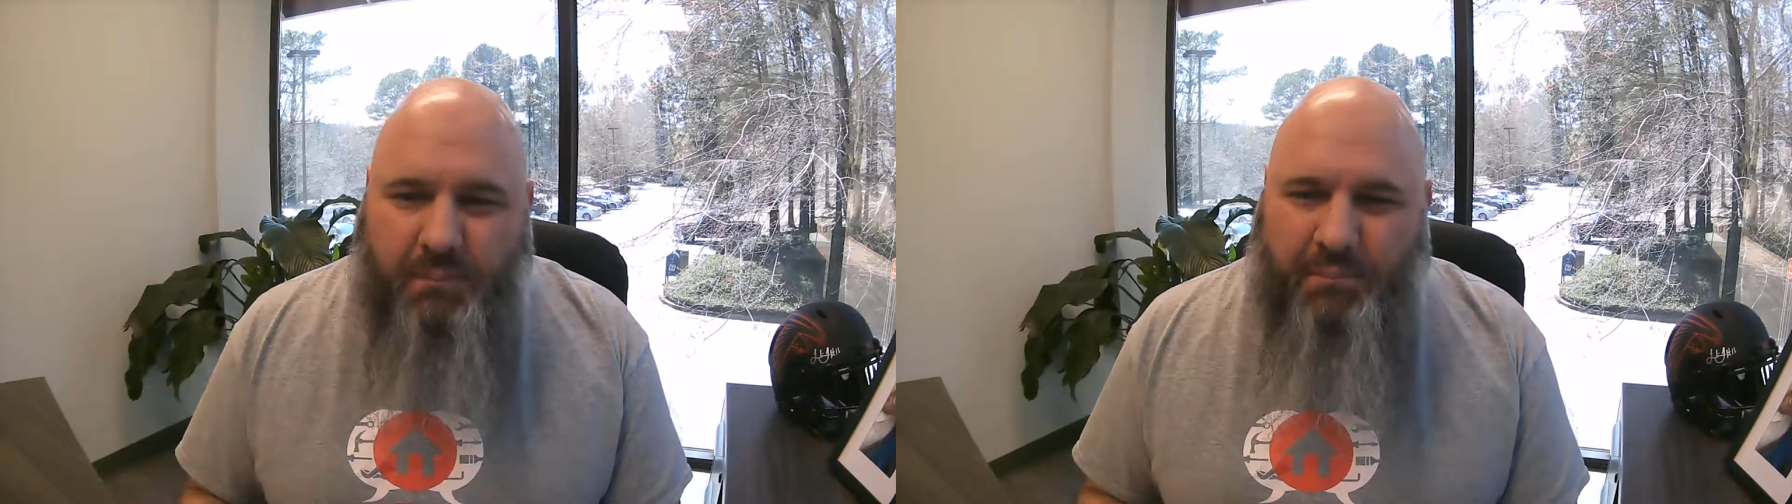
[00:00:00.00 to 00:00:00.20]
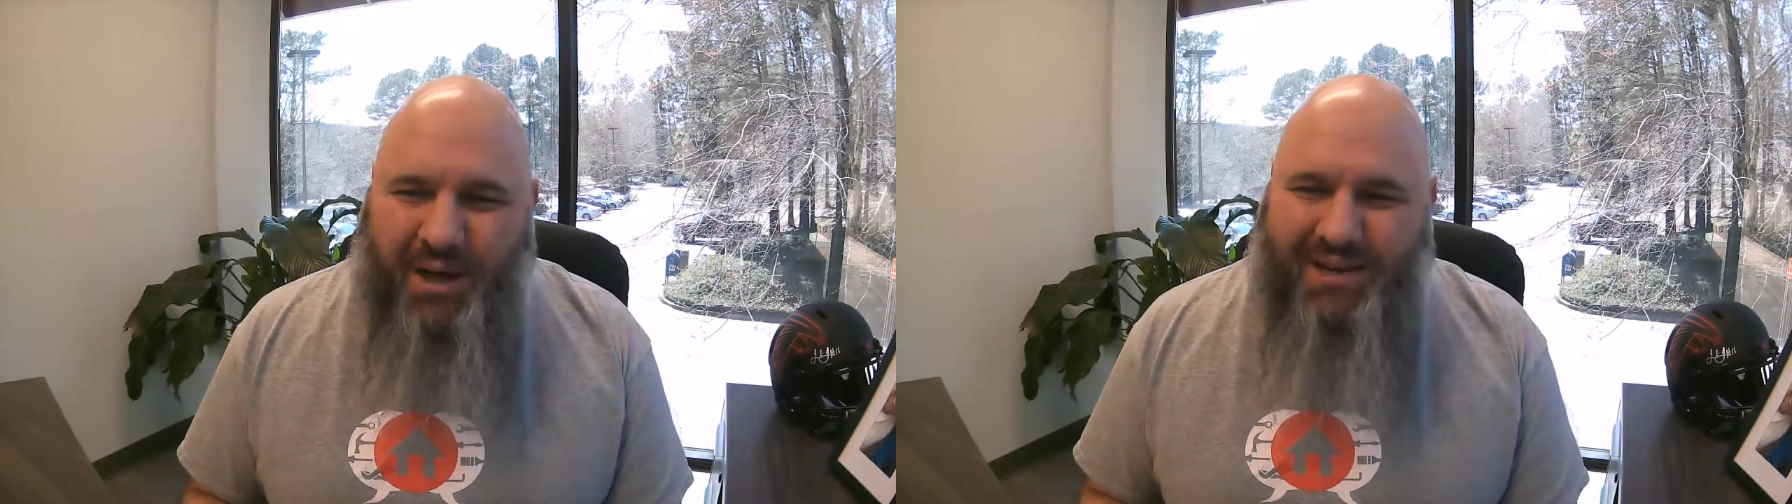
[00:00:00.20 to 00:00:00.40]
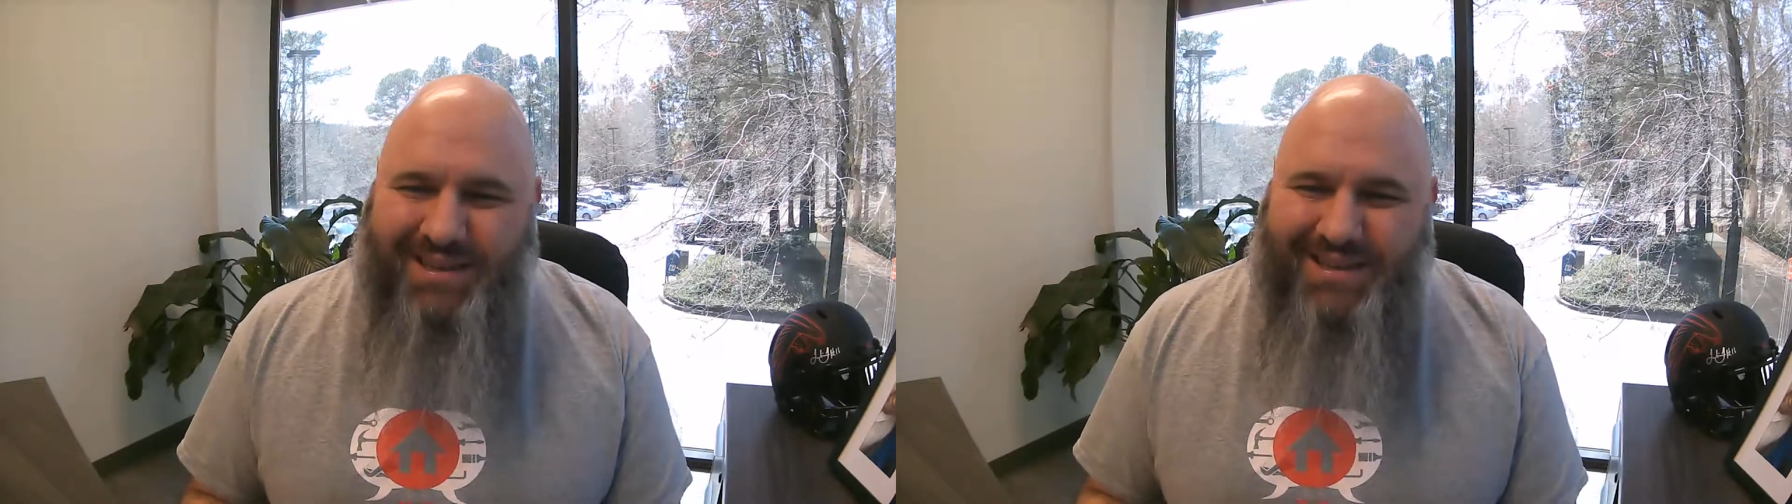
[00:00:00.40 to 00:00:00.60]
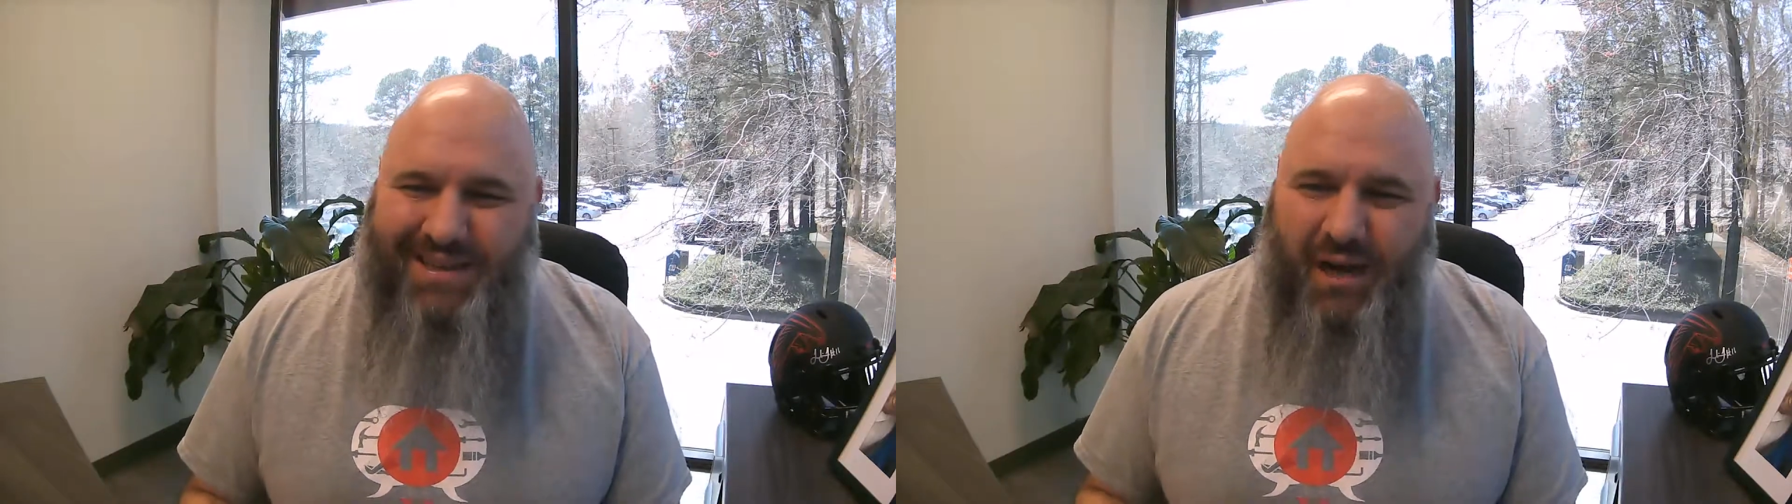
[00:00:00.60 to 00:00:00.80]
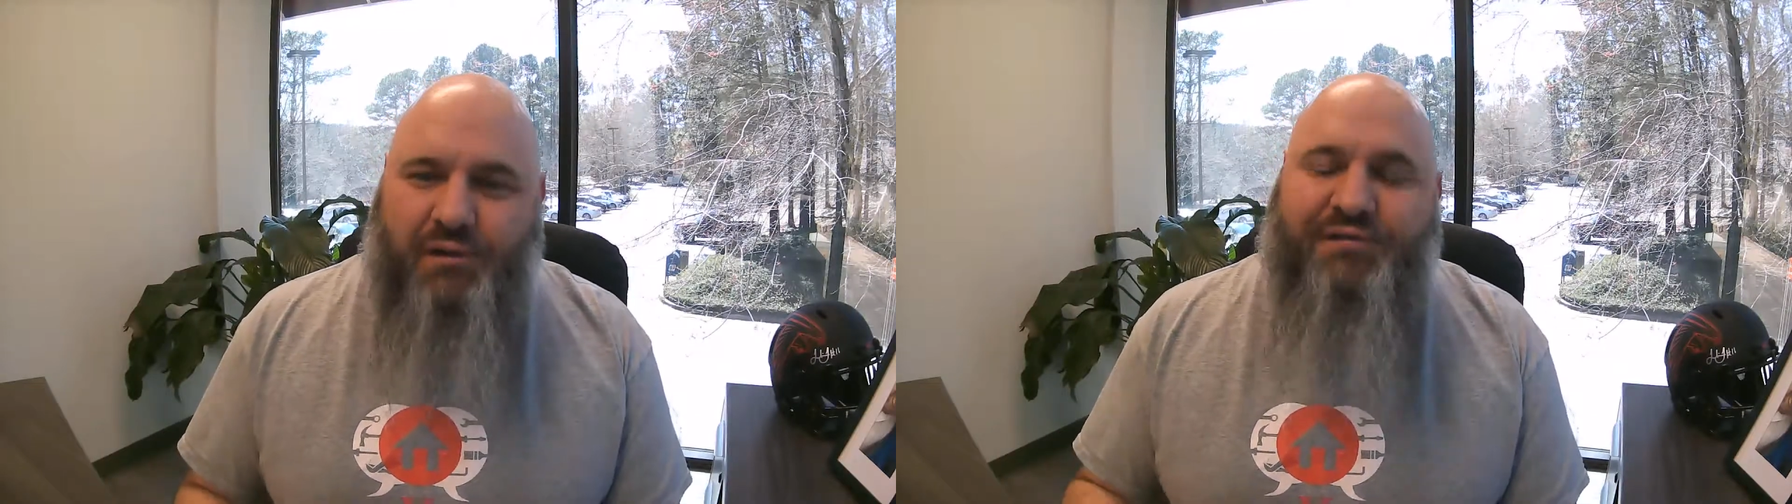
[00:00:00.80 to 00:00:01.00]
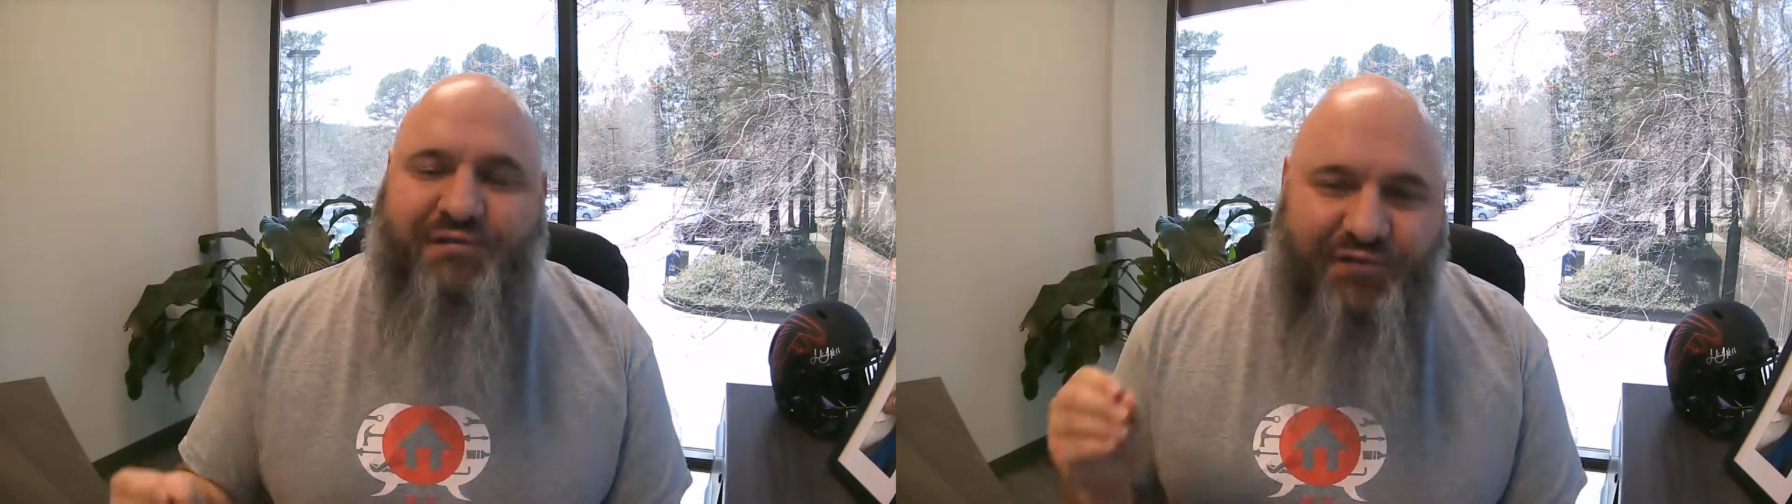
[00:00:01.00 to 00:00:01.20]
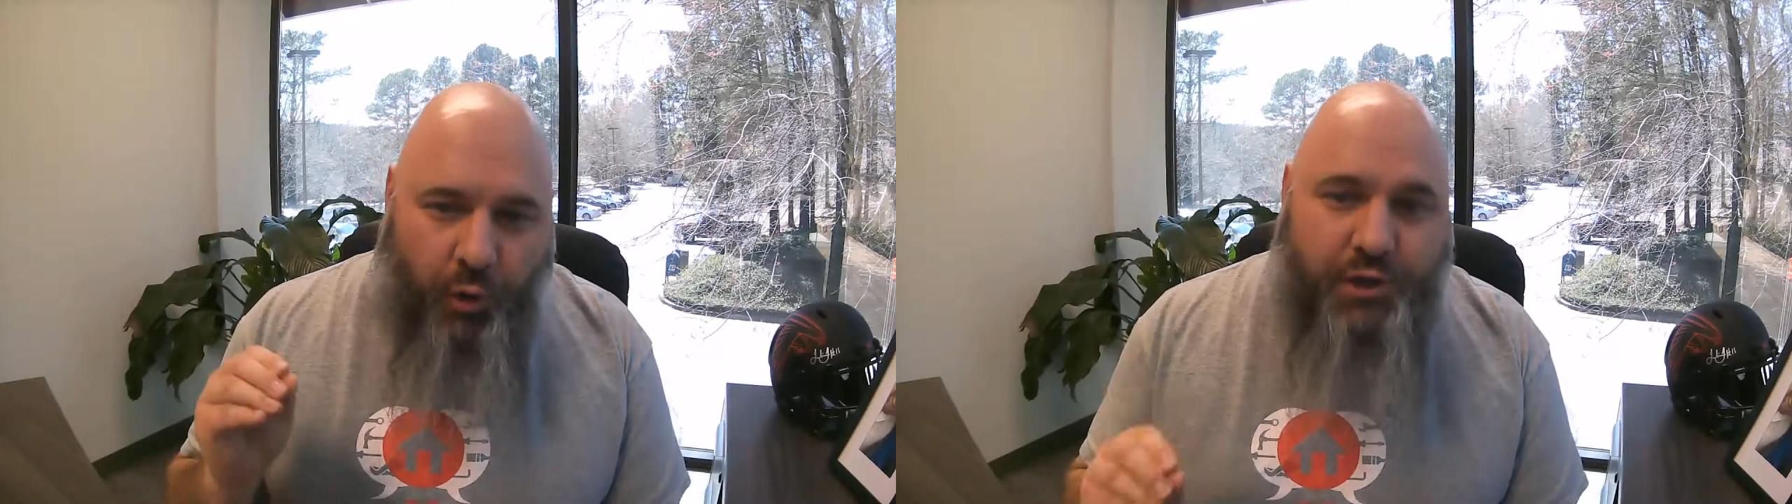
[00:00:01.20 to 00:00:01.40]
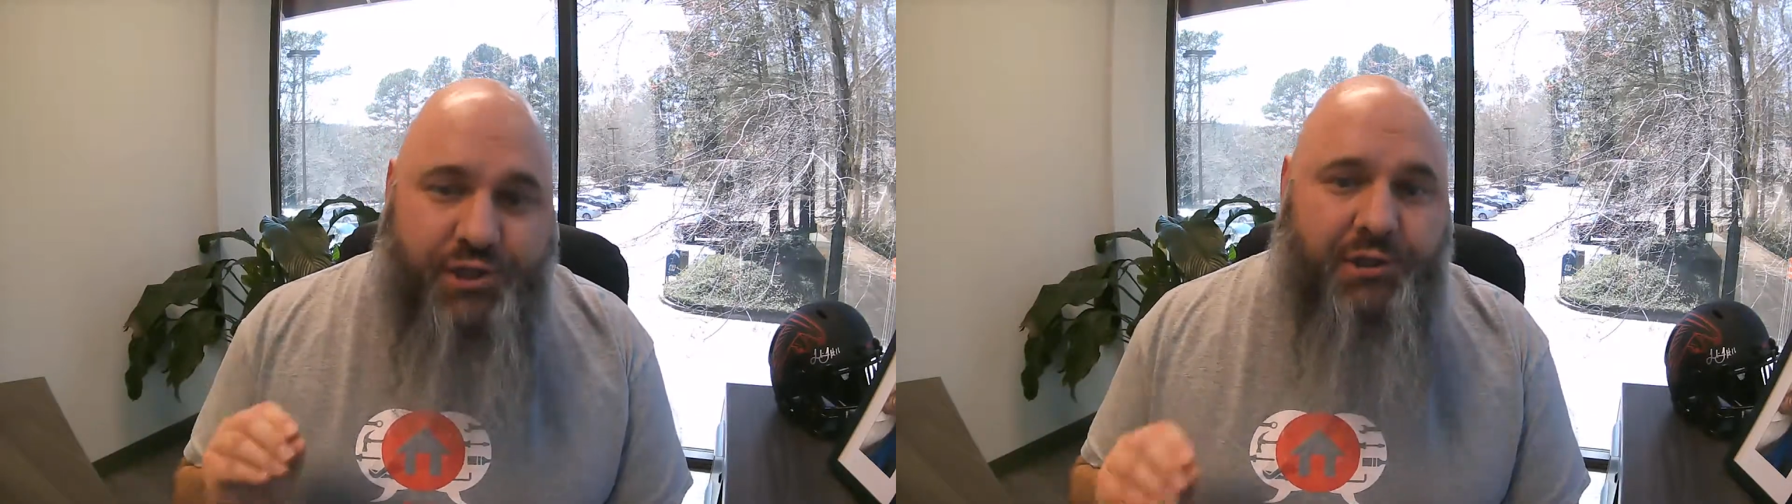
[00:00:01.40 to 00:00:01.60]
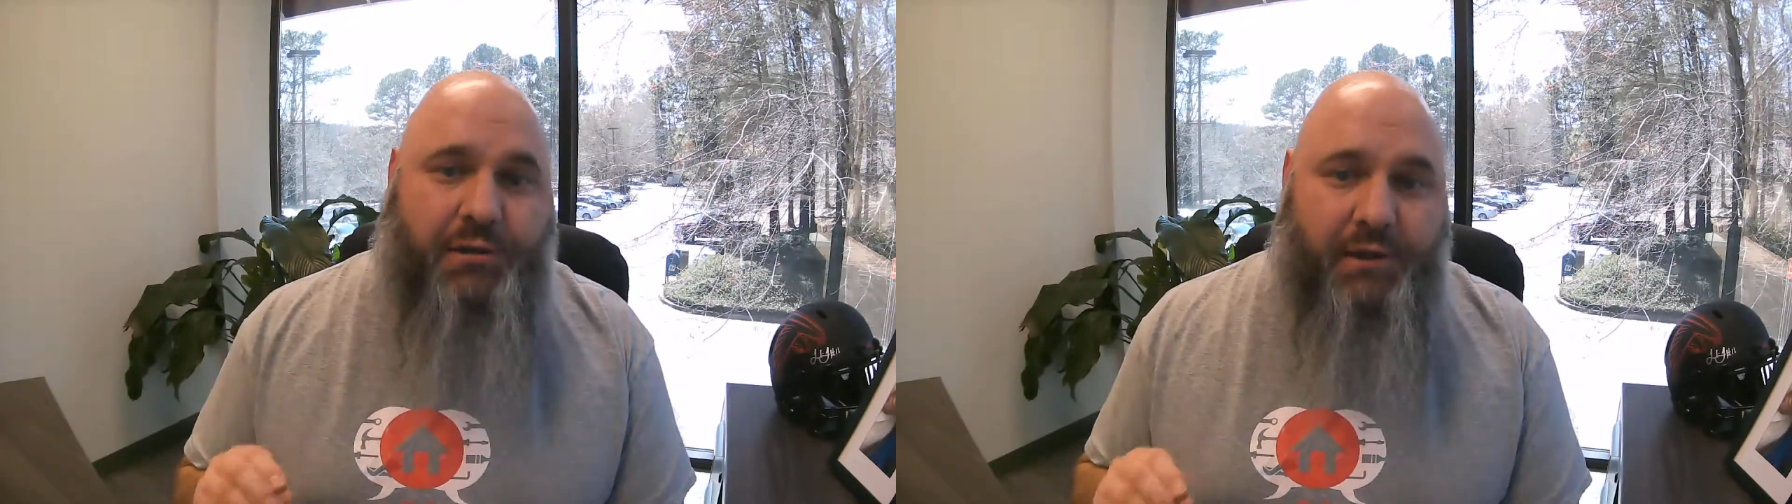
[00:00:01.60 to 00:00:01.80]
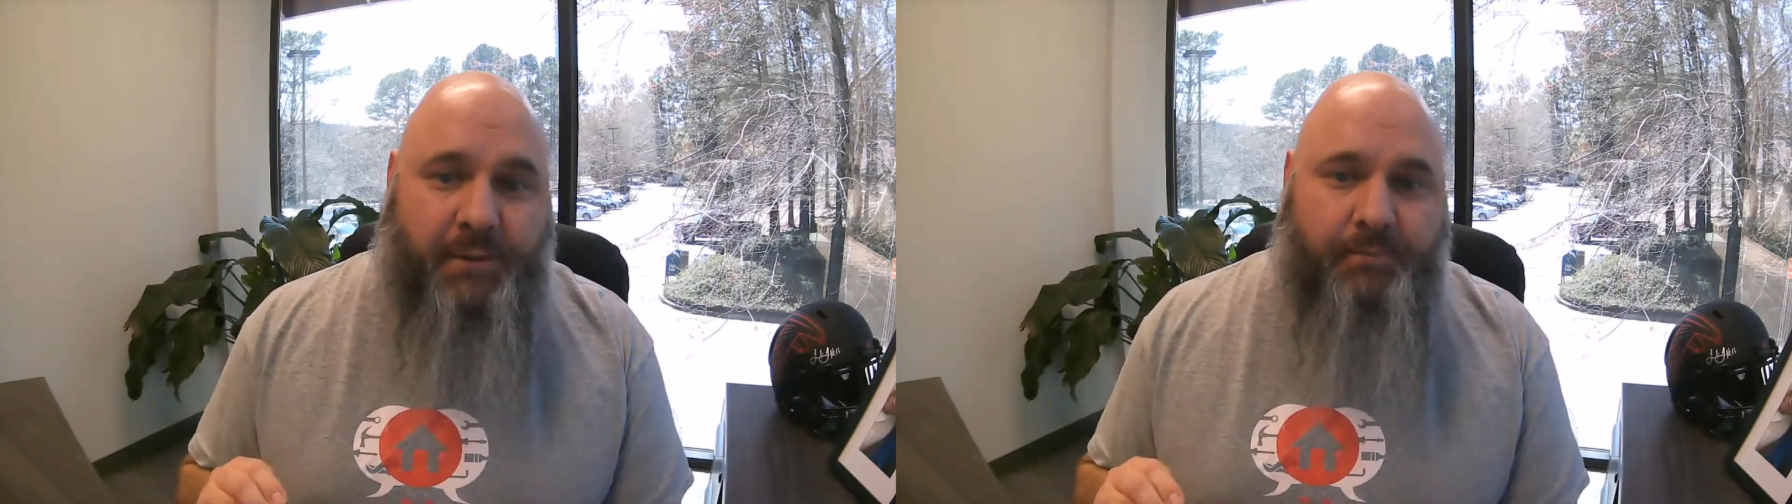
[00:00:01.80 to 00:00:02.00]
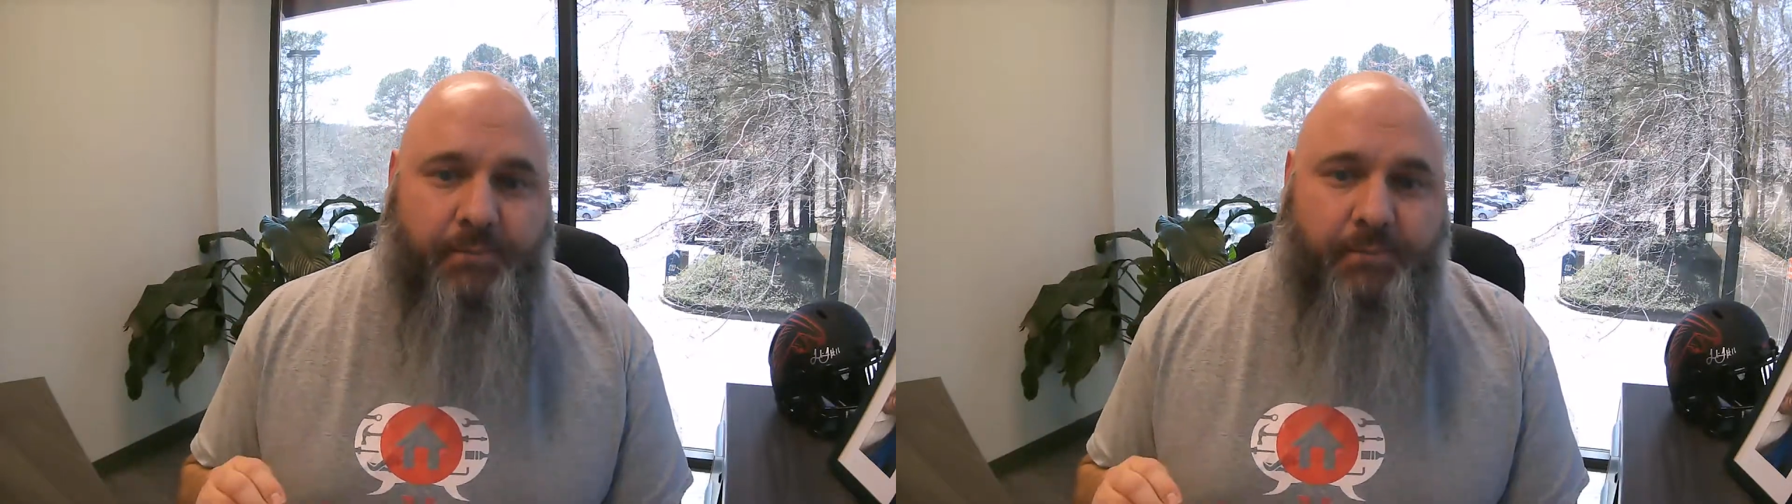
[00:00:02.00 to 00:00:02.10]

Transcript: but unfortunately,